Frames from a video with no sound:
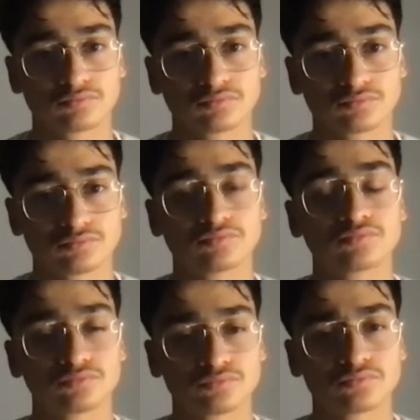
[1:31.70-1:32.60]

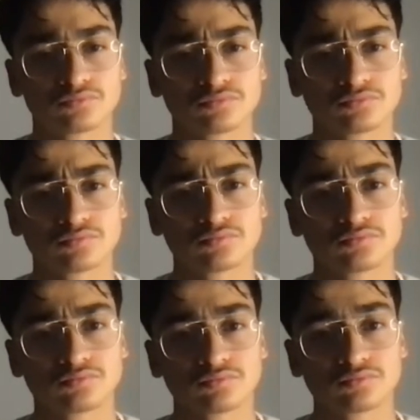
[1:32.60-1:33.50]

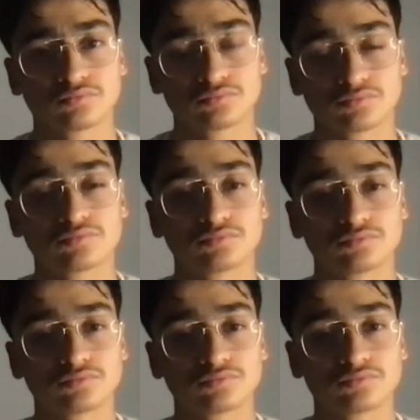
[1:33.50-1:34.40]

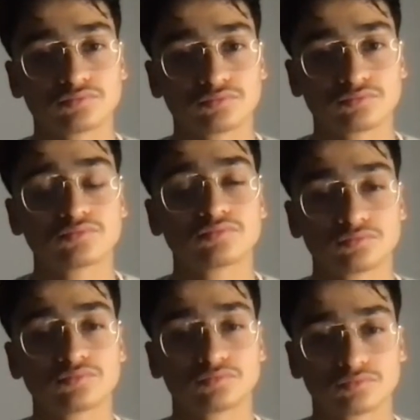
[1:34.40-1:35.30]

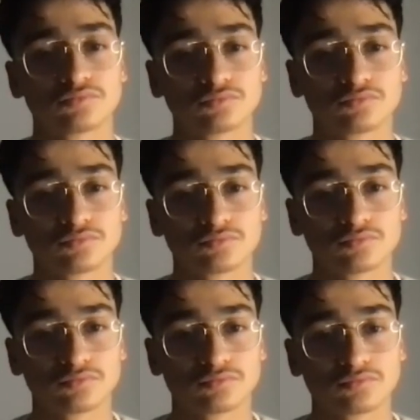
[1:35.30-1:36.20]

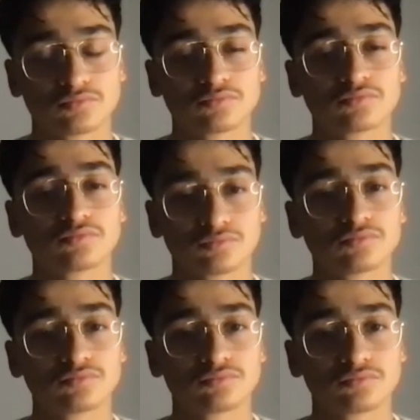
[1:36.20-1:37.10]

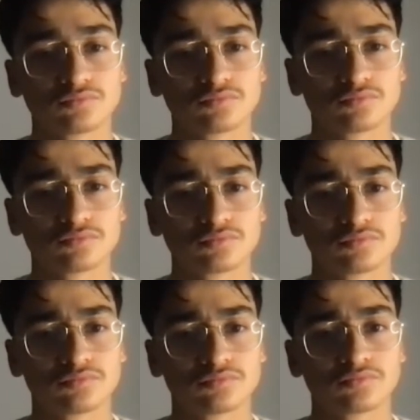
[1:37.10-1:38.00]

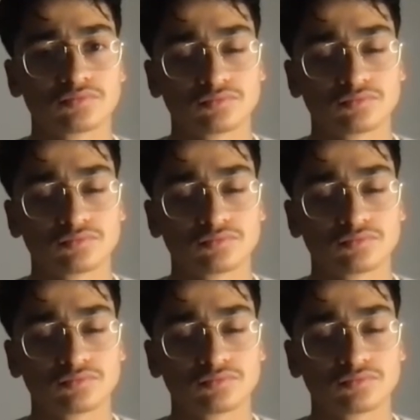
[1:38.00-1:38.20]
(not speaking)